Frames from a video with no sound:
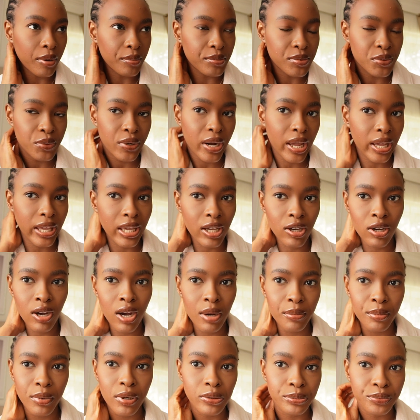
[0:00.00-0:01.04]
So when I
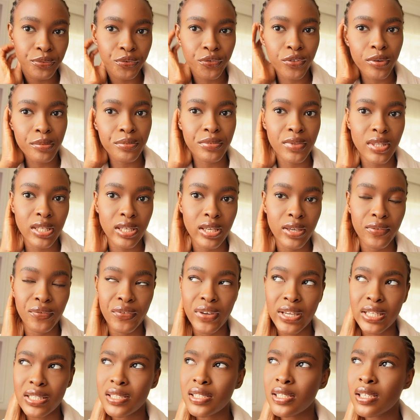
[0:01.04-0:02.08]
come home from the
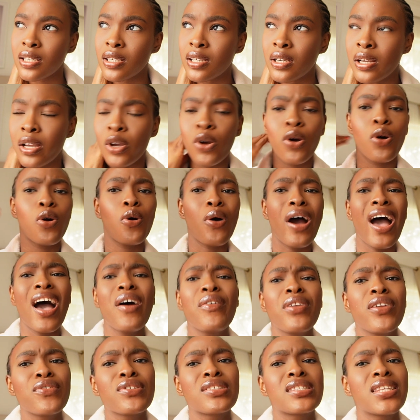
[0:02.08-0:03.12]
event, I
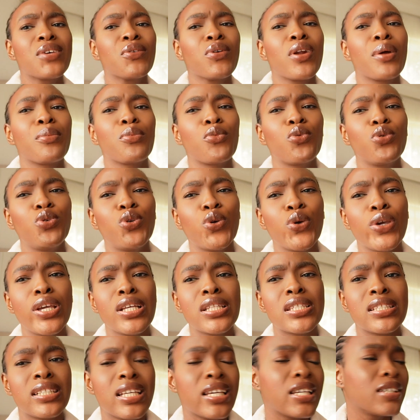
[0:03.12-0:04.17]
haven't even said what I'm doing
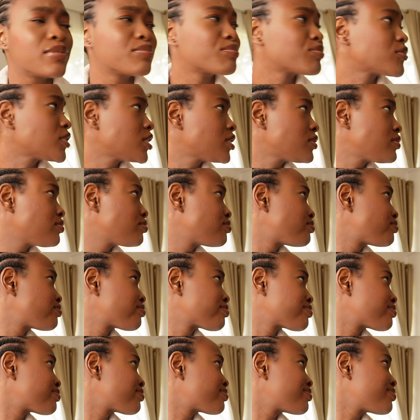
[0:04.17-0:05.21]
today.
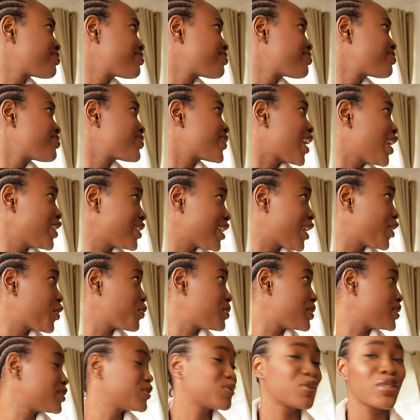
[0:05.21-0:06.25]
He's tired of
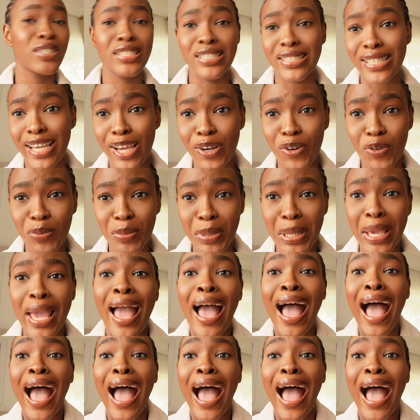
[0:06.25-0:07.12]
me. Tony's tired of me.